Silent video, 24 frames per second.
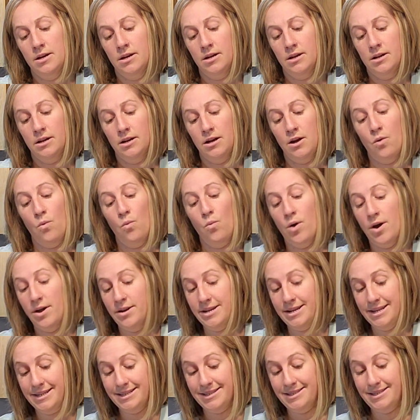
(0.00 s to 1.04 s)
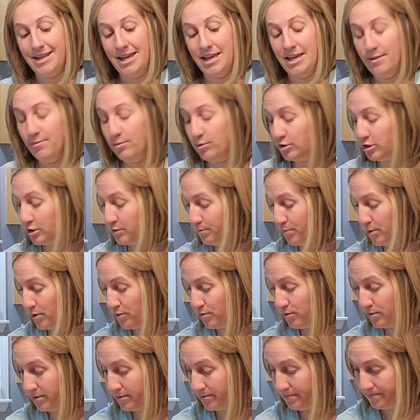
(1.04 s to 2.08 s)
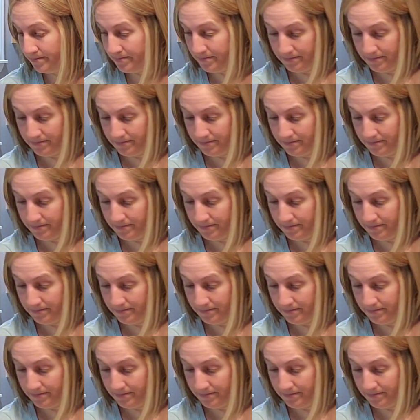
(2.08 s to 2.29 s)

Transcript: 1 tablespoon.